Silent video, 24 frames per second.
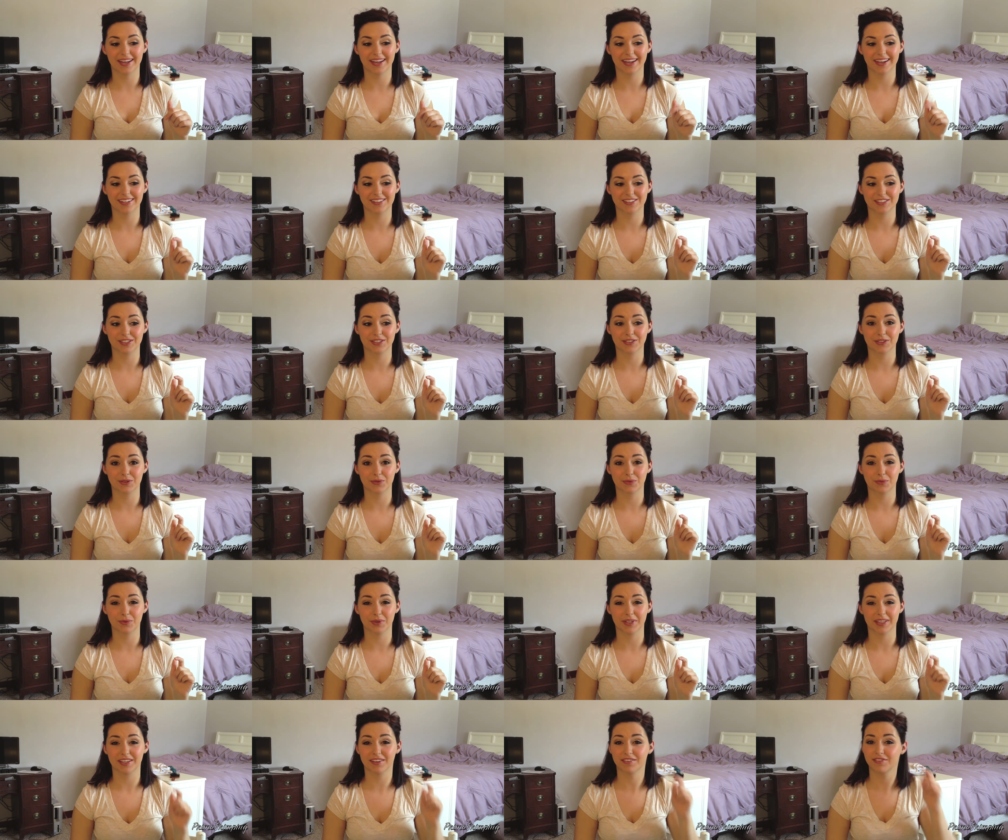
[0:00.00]
it's going to look
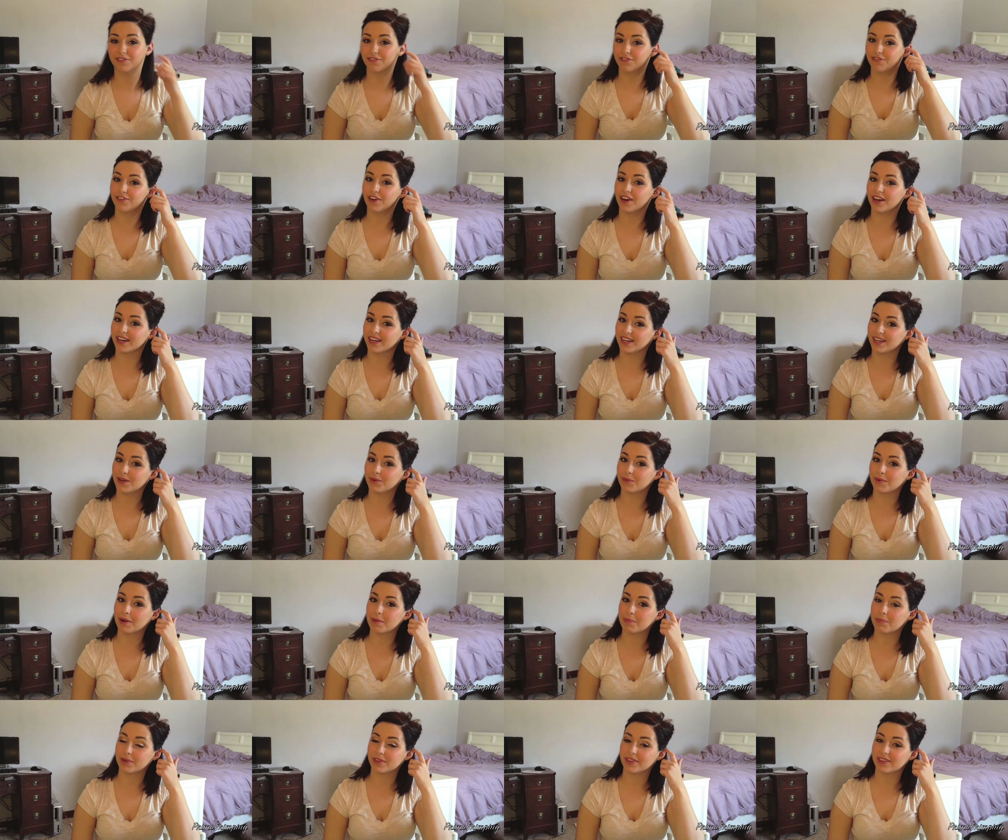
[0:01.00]
really funny when
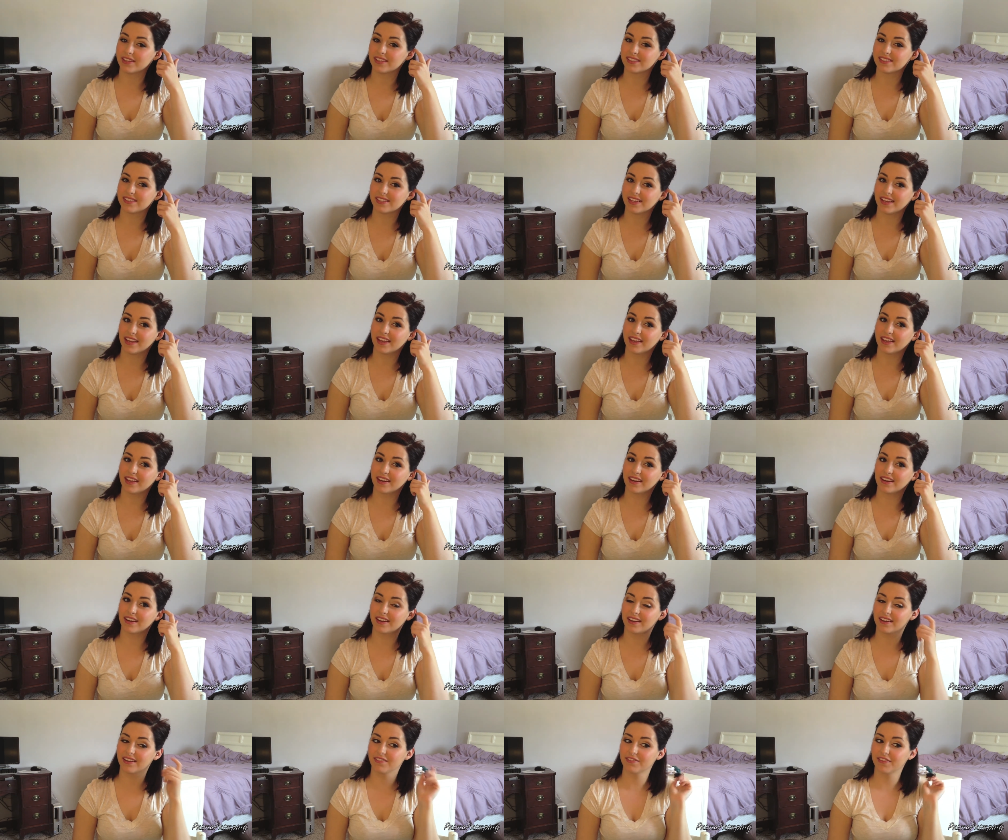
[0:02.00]
I put this
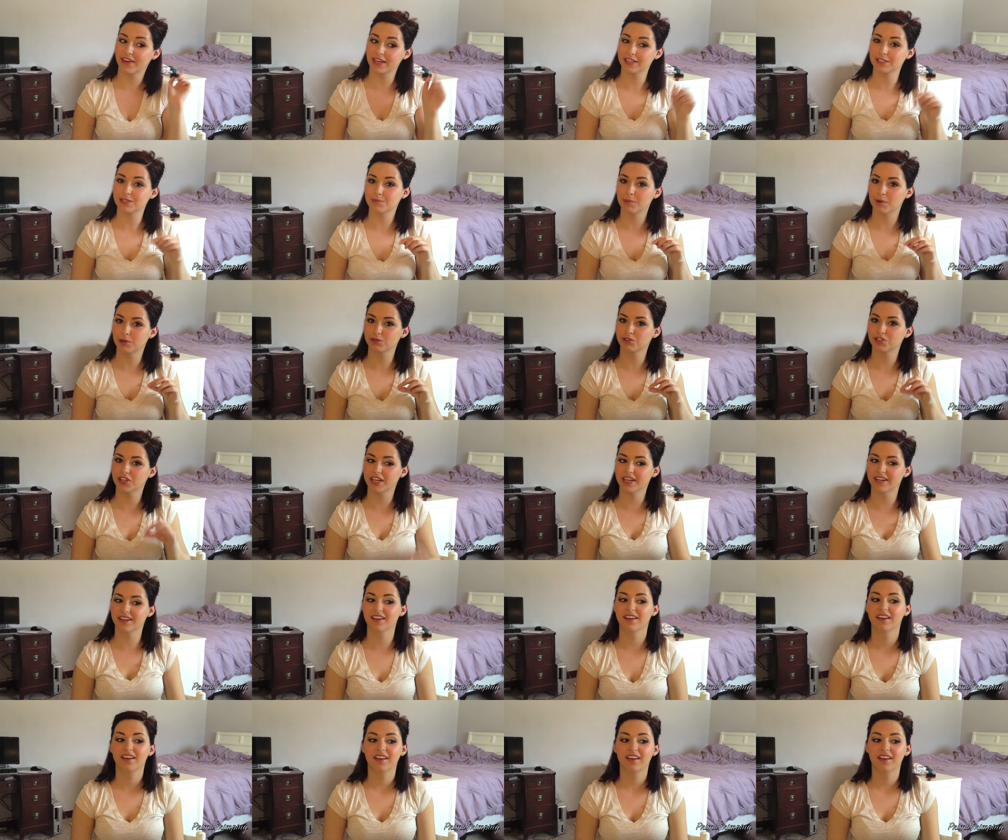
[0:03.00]
in fast motion